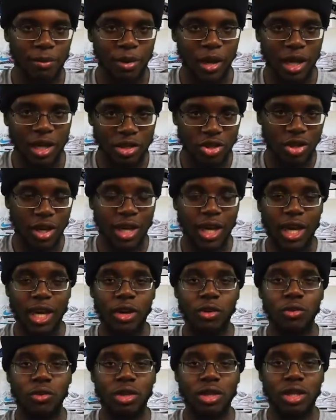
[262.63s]
paint, so I
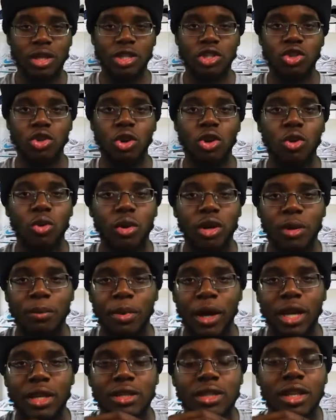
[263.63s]
can't really control where the
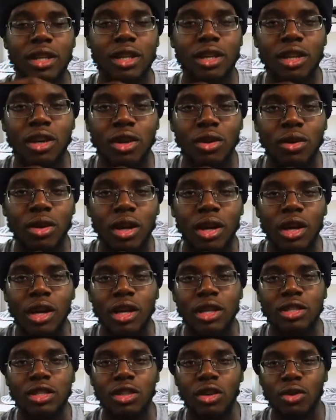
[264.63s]
paint's going to go.
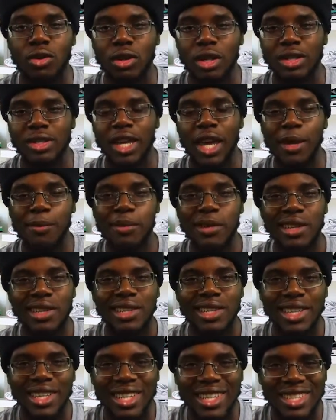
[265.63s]
So the taping
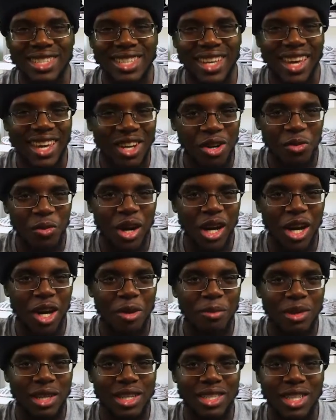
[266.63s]
did take a
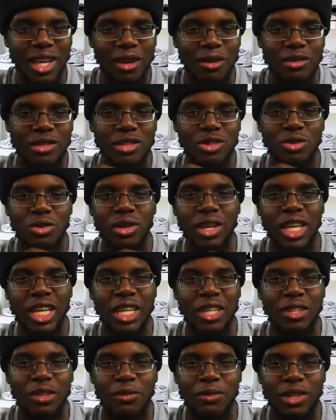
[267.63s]
while, because I was doing
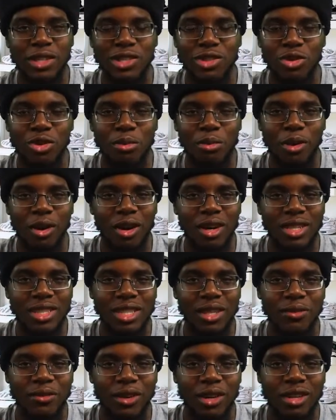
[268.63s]
individual parts
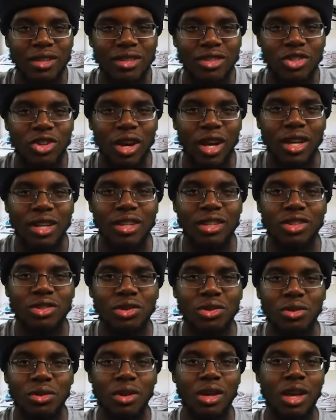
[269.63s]
at first, trying to
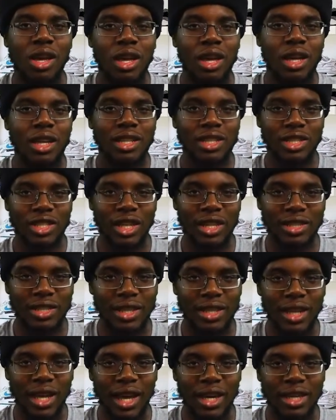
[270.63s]
do just
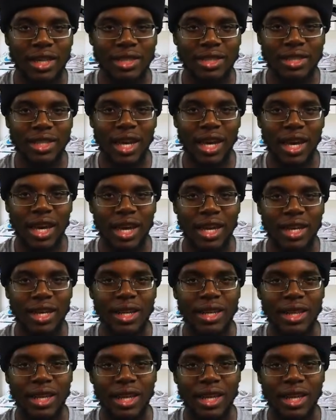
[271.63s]
the Nike sign, and